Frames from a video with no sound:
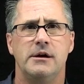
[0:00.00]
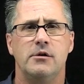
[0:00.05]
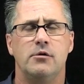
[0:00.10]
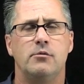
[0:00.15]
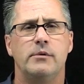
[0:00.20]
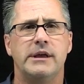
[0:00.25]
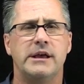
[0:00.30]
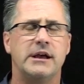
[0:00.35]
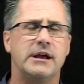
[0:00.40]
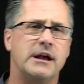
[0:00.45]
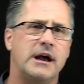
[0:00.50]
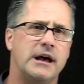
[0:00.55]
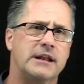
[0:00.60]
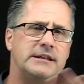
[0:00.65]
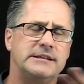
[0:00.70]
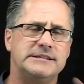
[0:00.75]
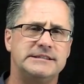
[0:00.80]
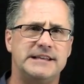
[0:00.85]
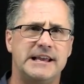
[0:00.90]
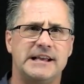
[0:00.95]
we can kind
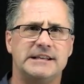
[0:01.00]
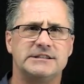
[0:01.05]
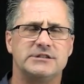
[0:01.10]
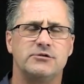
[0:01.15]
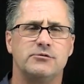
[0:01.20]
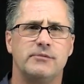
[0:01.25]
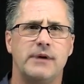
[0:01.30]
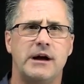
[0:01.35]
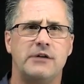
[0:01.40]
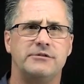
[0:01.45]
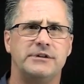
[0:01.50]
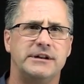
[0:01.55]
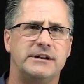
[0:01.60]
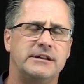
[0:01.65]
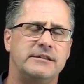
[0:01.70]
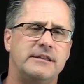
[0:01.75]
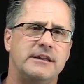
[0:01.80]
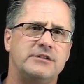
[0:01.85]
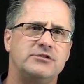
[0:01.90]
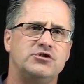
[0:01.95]
of dance around it
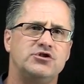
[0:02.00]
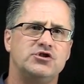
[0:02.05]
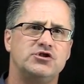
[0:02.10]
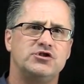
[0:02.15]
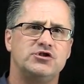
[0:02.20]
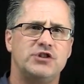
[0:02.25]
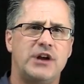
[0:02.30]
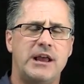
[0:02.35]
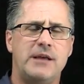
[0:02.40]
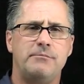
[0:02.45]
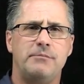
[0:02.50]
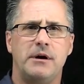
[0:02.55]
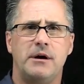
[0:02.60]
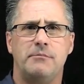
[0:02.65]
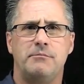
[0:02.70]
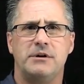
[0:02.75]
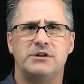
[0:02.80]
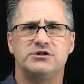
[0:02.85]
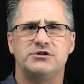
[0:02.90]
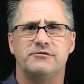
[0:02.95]
and then shape a
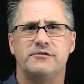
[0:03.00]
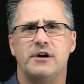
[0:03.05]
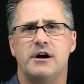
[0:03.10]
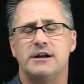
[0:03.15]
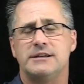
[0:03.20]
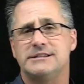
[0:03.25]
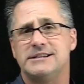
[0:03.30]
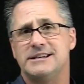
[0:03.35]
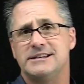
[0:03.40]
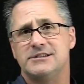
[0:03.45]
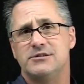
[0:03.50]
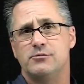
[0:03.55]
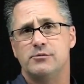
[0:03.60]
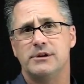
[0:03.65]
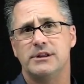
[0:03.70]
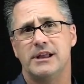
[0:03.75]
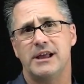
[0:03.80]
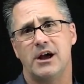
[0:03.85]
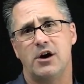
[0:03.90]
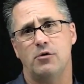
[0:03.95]
bunch of content to
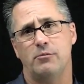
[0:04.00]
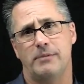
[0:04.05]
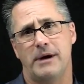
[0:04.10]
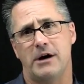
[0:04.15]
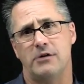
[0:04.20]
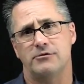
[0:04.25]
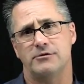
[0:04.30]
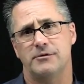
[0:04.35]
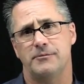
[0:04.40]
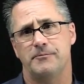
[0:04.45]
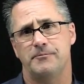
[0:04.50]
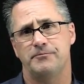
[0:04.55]
really help out.